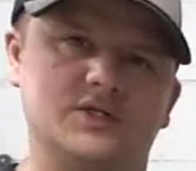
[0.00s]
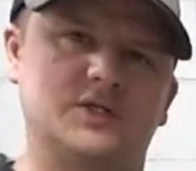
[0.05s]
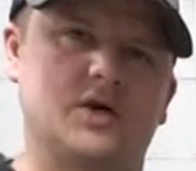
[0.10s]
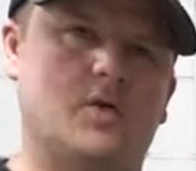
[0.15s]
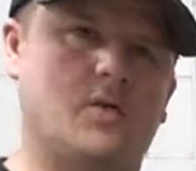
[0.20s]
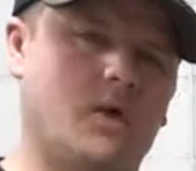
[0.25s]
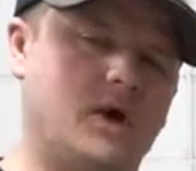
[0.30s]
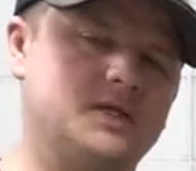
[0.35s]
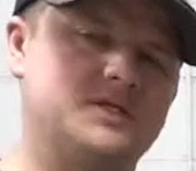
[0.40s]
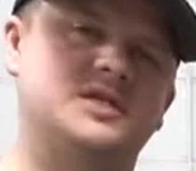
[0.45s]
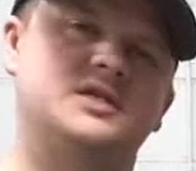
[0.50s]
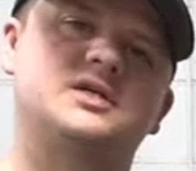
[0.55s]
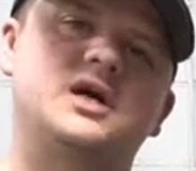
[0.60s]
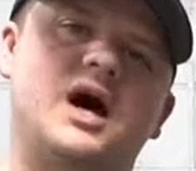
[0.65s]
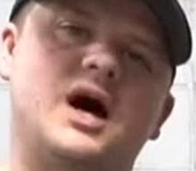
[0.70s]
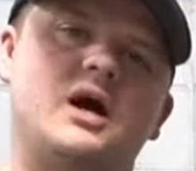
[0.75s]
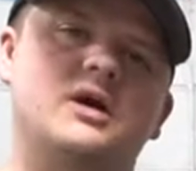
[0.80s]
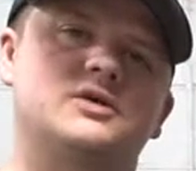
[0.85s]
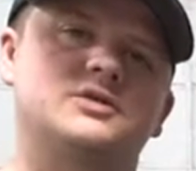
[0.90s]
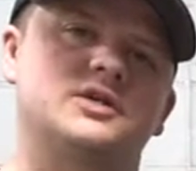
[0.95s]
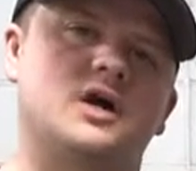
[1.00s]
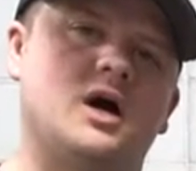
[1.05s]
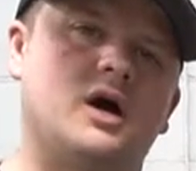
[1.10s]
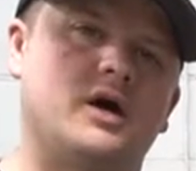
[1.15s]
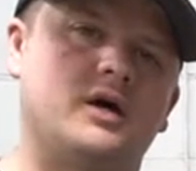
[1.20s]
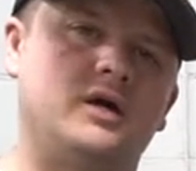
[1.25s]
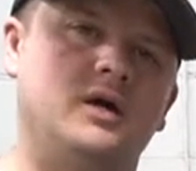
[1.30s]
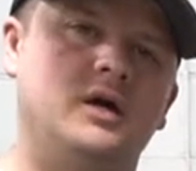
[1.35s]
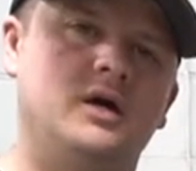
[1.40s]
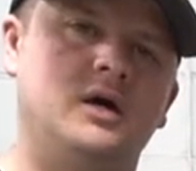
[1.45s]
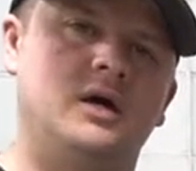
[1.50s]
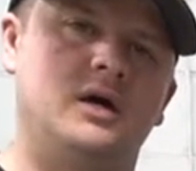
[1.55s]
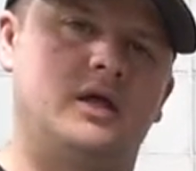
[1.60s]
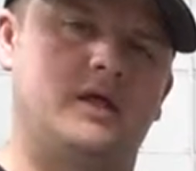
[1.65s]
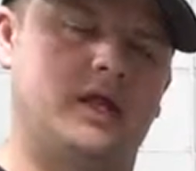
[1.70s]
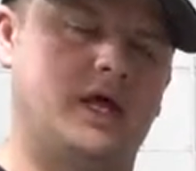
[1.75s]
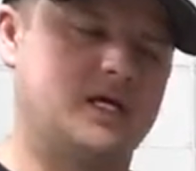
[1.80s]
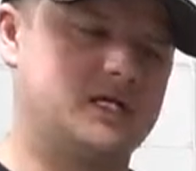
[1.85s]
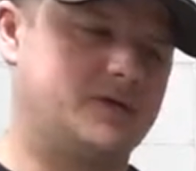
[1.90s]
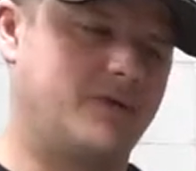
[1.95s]
So once the tire's on,
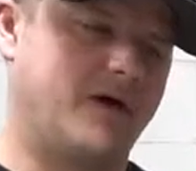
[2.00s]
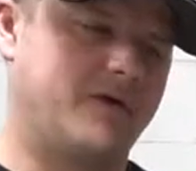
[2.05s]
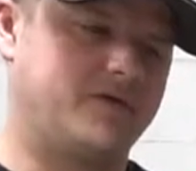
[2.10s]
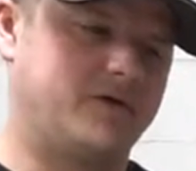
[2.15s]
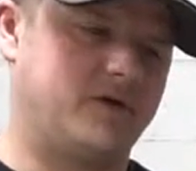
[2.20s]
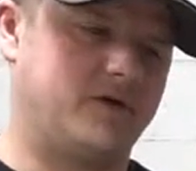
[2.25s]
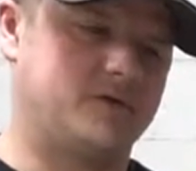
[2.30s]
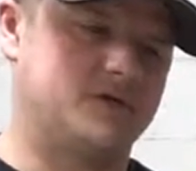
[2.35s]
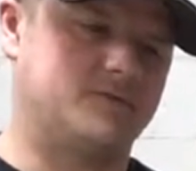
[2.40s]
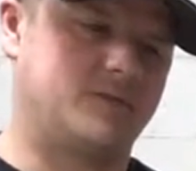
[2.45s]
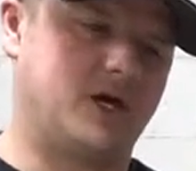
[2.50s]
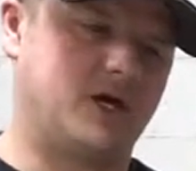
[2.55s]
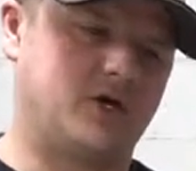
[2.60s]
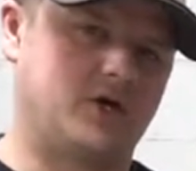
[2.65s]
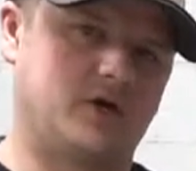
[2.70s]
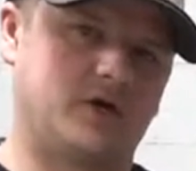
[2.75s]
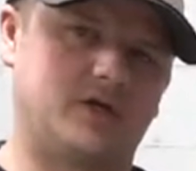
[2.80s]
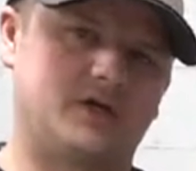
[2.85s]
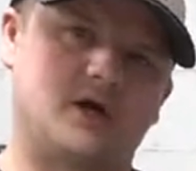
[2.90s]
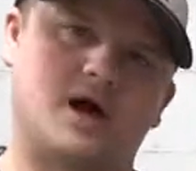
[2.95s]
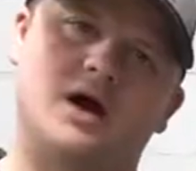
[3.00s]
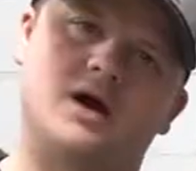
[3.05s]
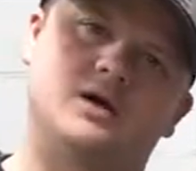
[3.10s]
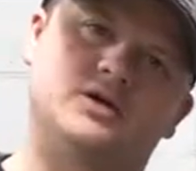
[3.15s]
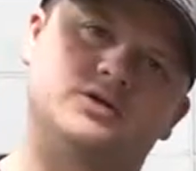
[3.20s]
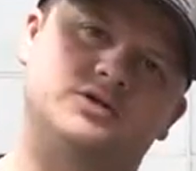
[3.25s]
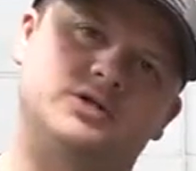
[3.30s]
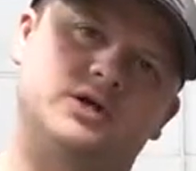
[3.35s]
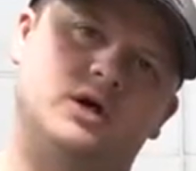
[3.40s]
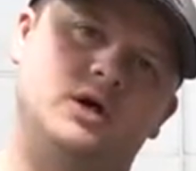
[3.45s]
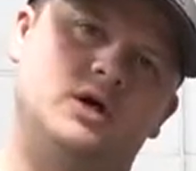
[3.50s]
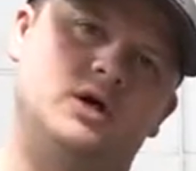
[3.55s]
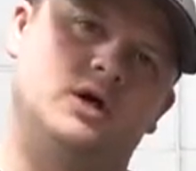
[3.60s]
the next thing we have to do is make sure the tires